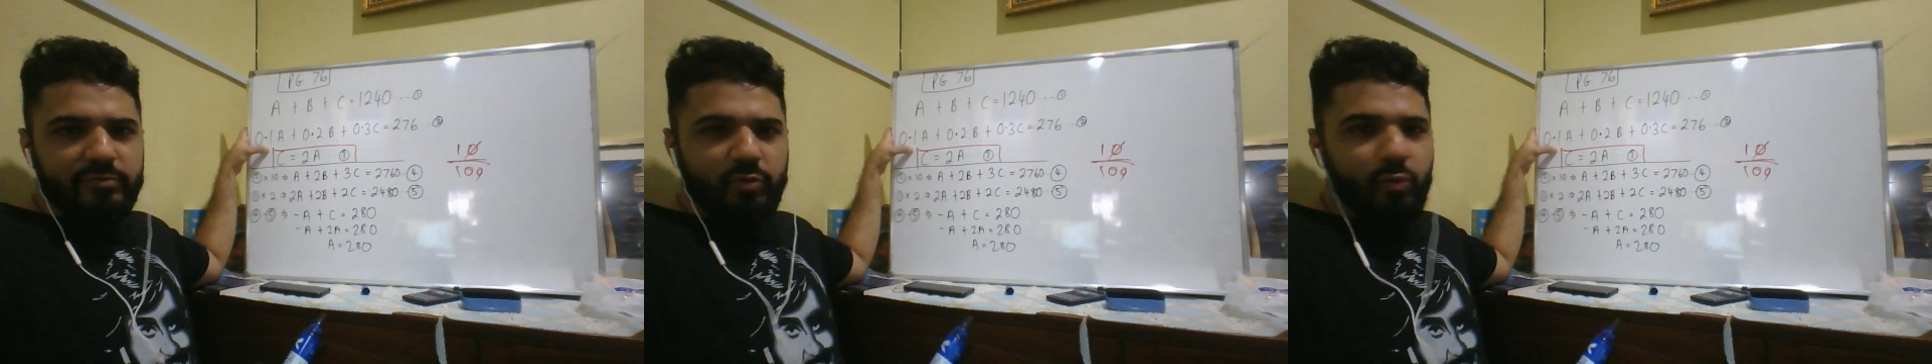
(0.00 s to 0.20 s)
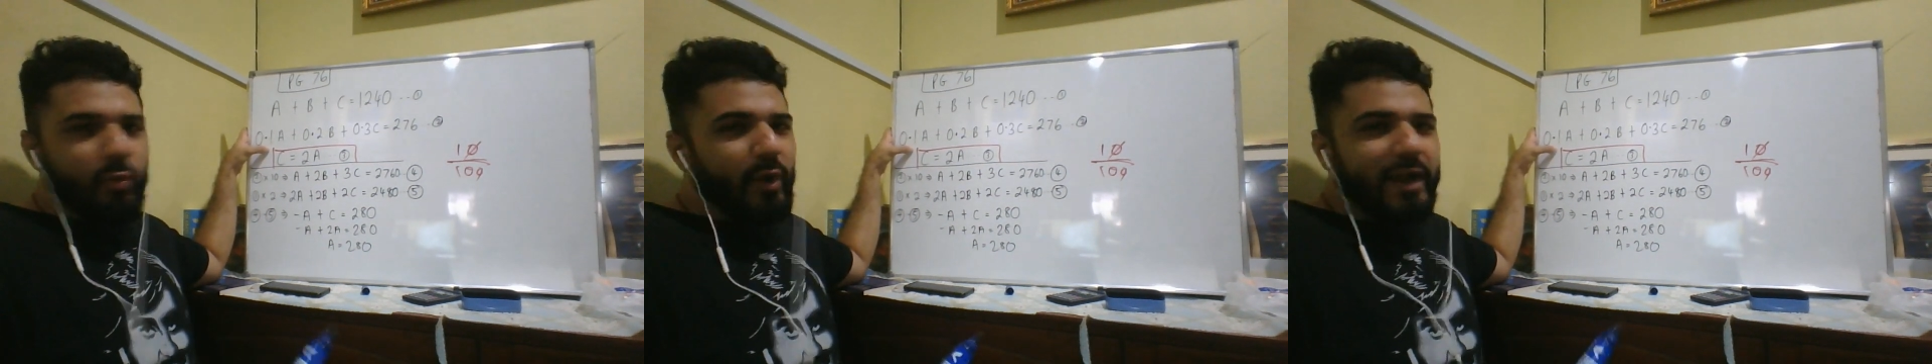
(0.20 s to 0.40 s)

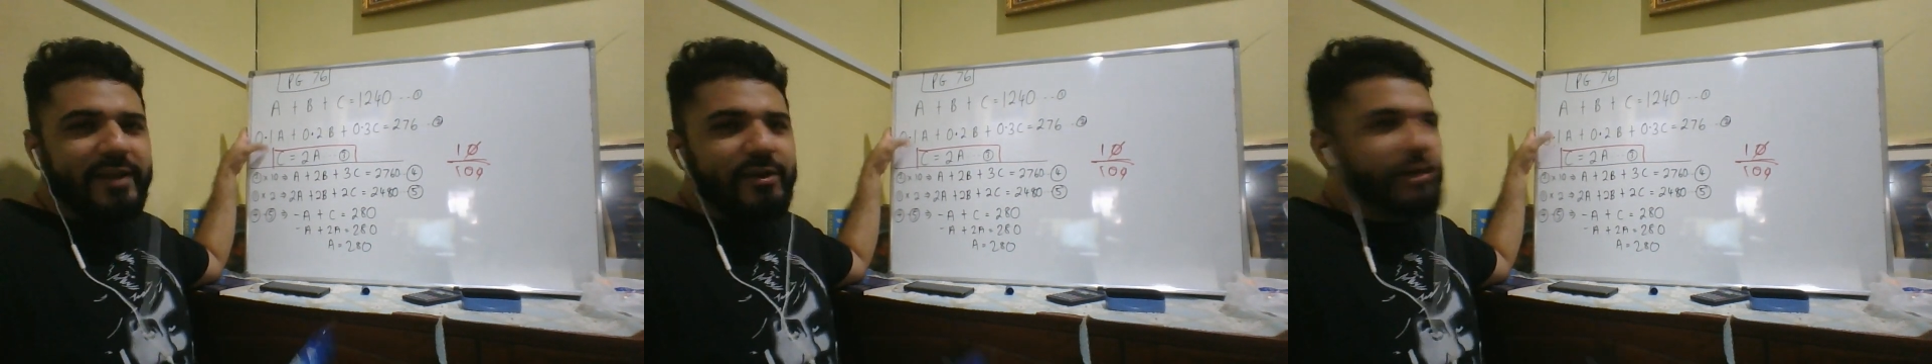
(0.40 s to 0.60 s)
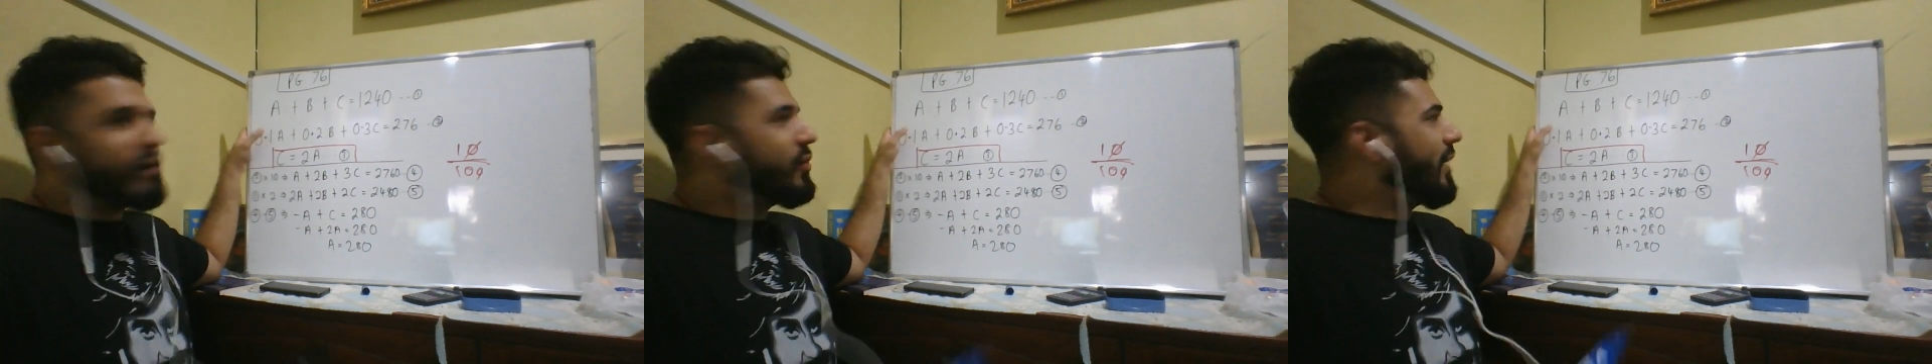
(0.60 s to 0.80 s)
why
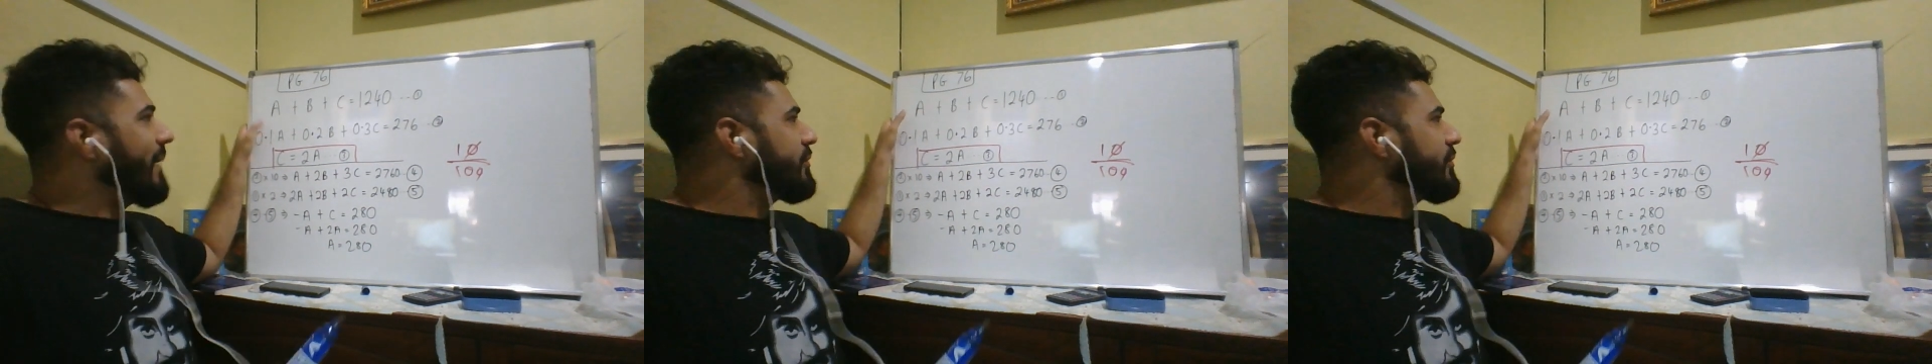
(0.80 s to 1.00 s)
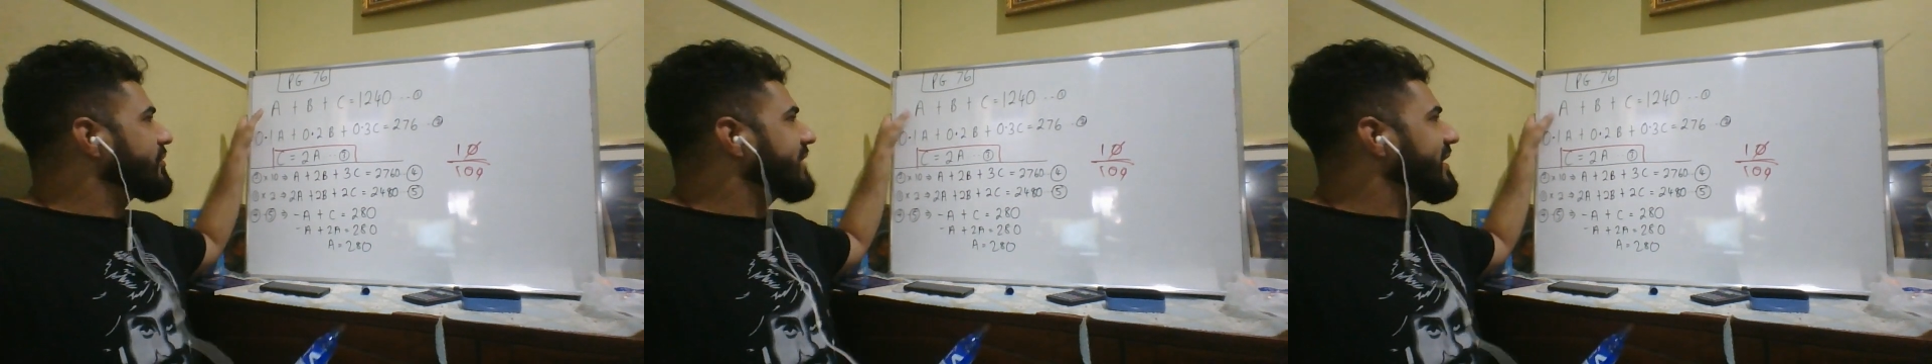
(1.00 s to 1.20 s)
not you
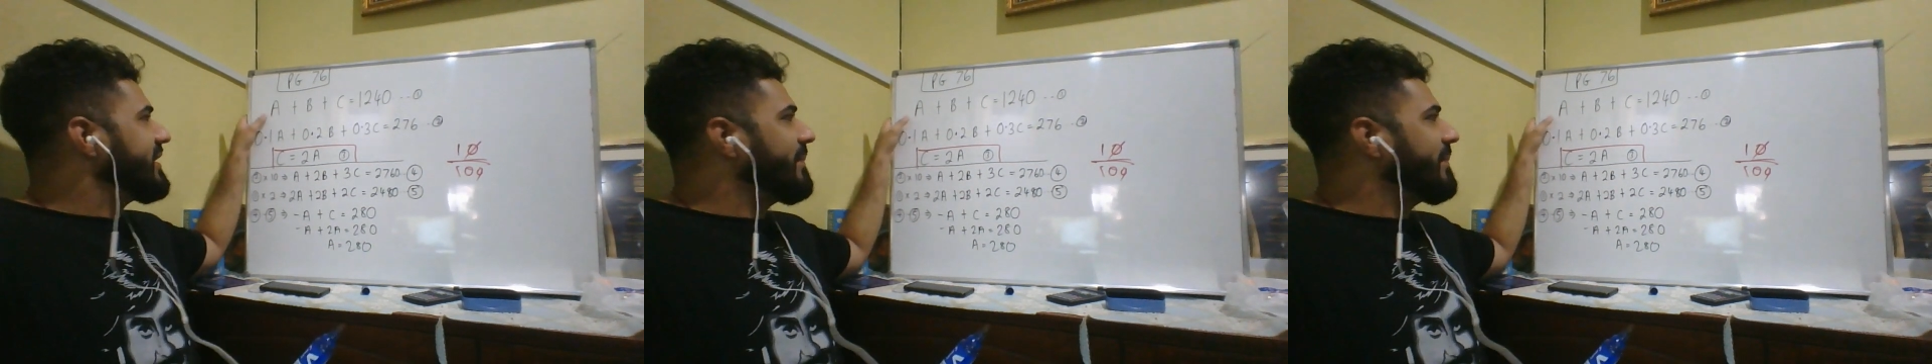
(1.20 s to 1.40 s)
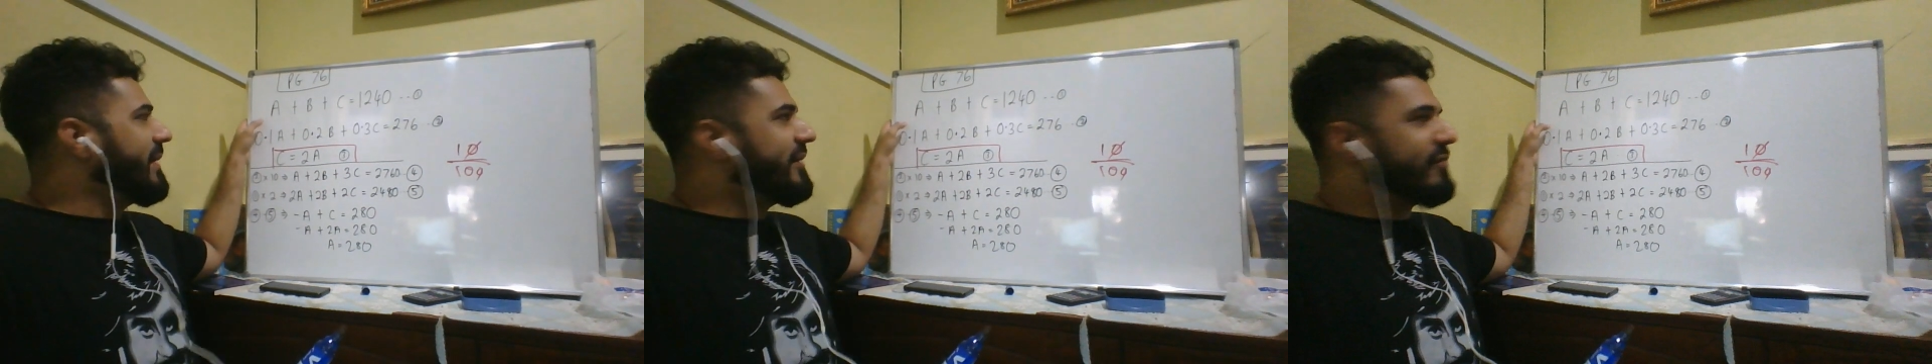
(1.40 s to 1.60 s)
hapuskan the
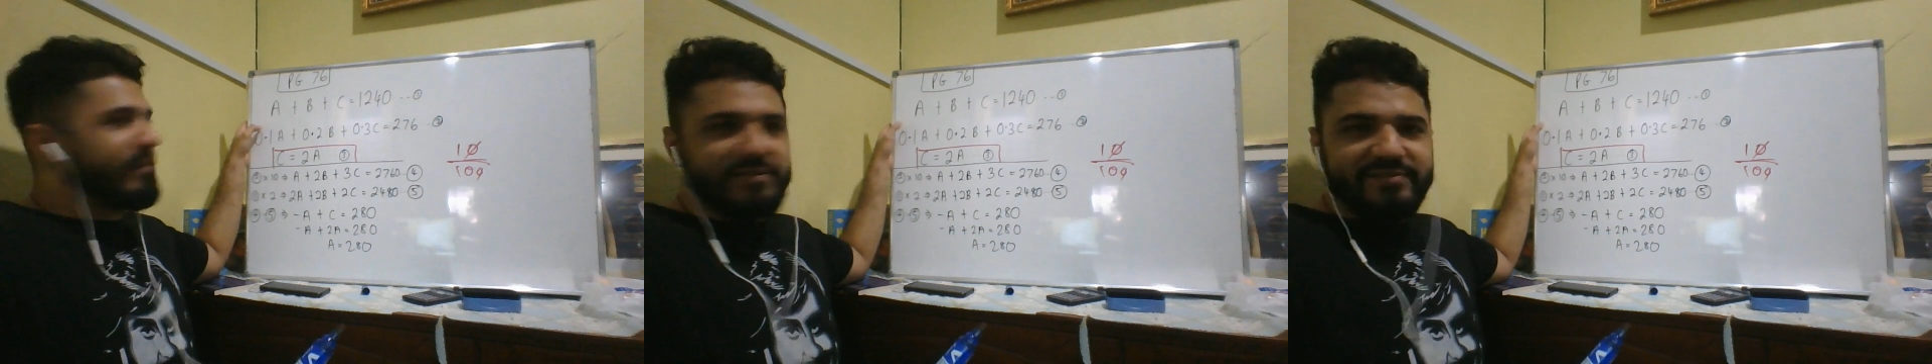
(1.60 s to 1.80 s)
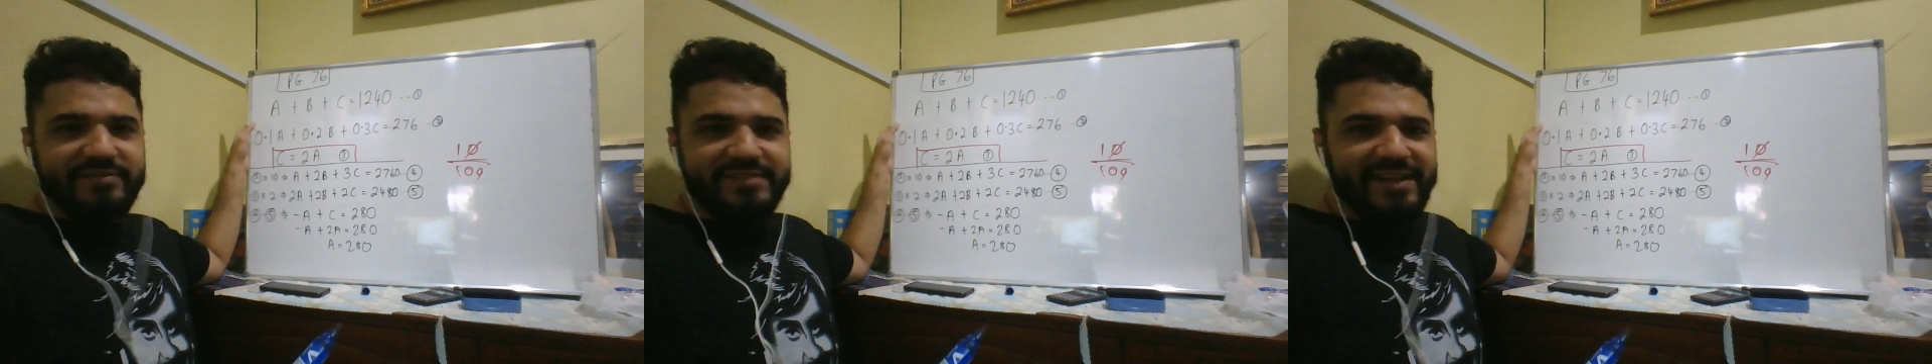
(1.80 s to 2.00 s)
B from
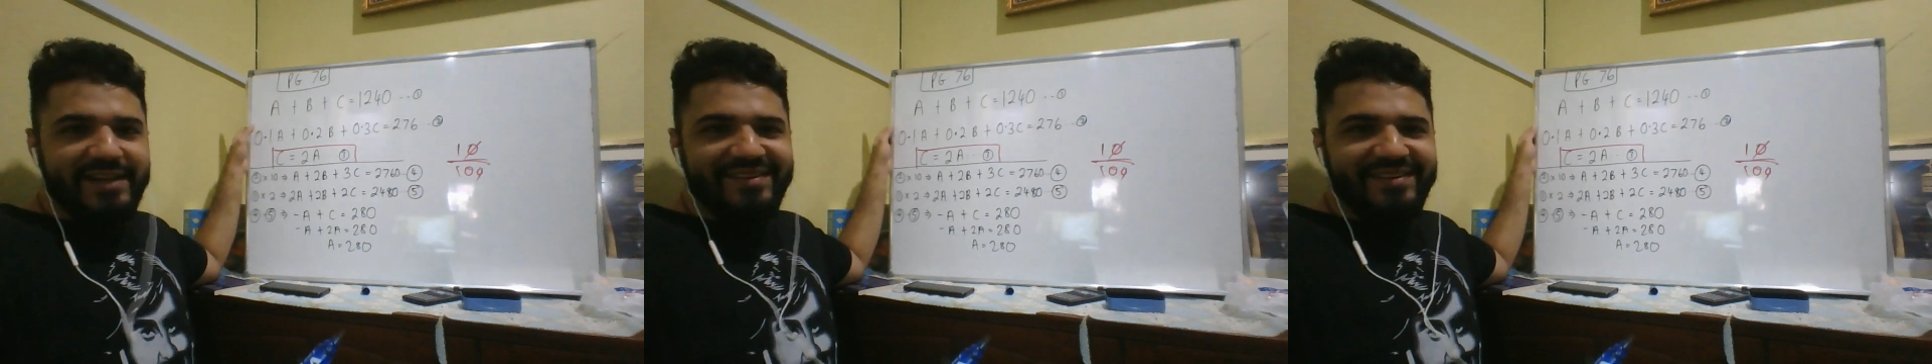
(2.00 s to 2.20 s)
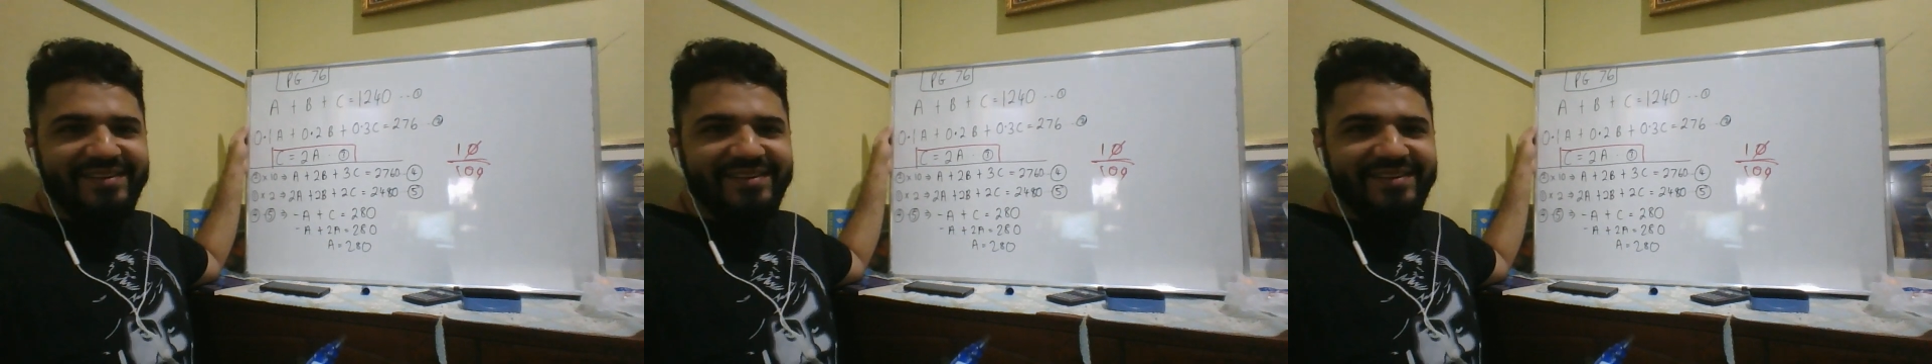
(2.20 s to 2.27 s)
the start?